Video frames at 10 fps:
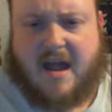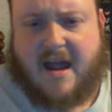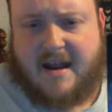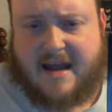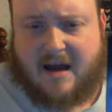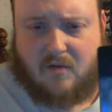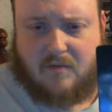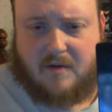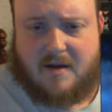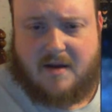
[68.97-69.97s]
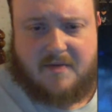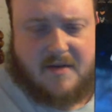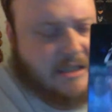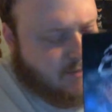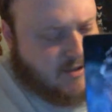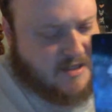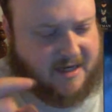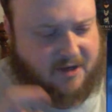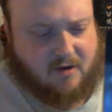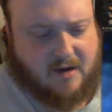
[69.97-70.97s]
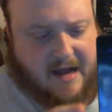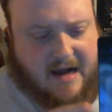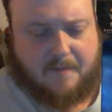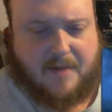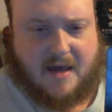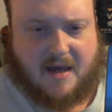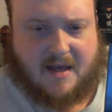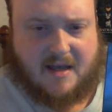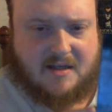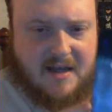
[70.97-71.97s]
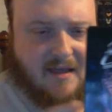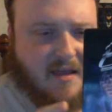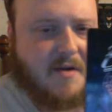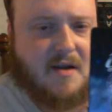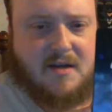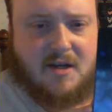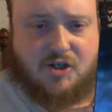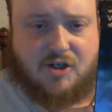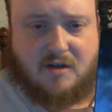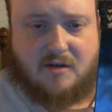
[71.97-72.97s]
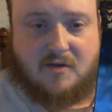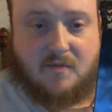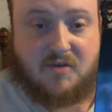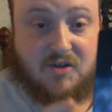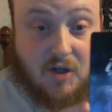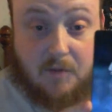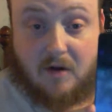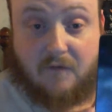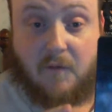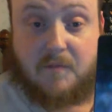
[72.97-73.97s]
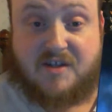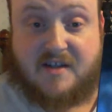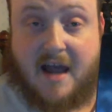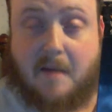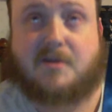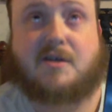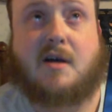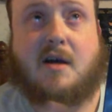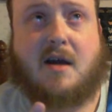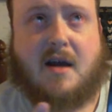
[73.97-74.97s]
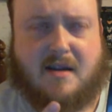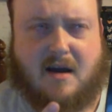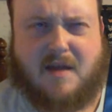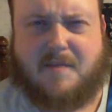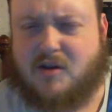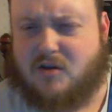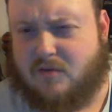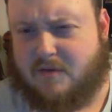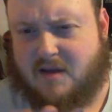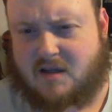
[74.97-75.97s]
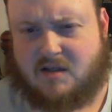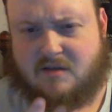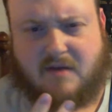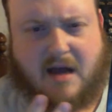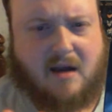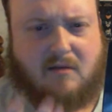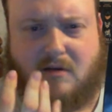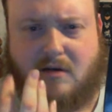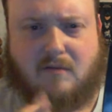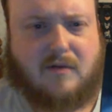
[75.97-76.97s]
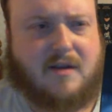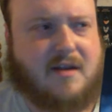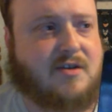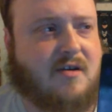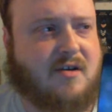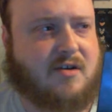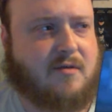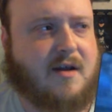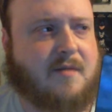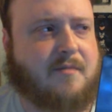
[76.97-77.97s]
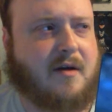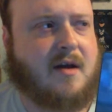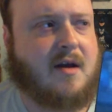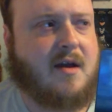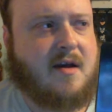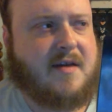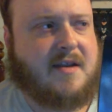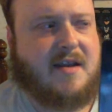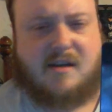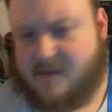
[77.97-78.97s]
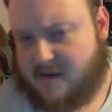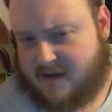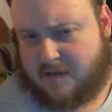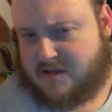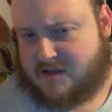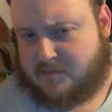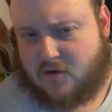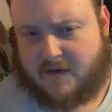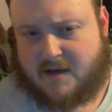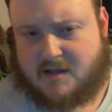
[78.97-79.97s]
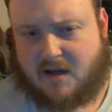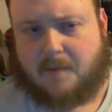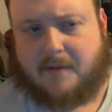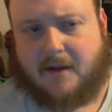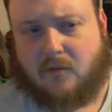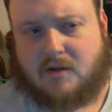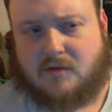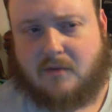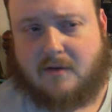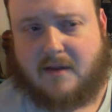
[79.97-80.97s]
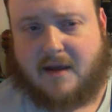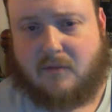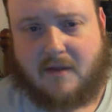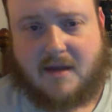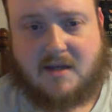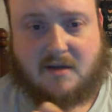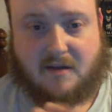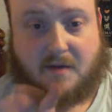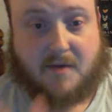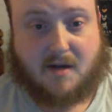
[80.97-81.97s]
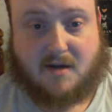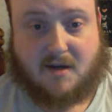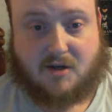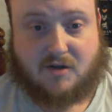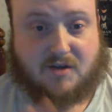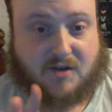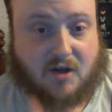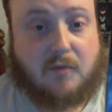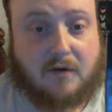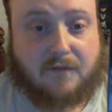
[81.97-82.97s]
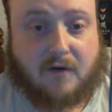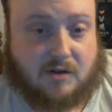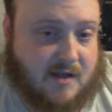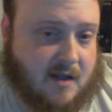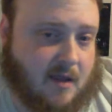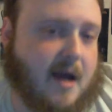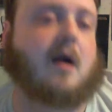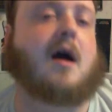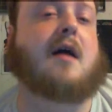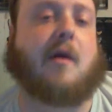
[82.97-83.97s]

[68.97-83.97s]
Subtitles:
Now, this particular copy is a limited edition steelbook from Snaps. Now, they've been doing this, I don't know when they started doing it, but they did it to the Demons movies and a couple other ones where they released a limited edition steelbook first, and then later on they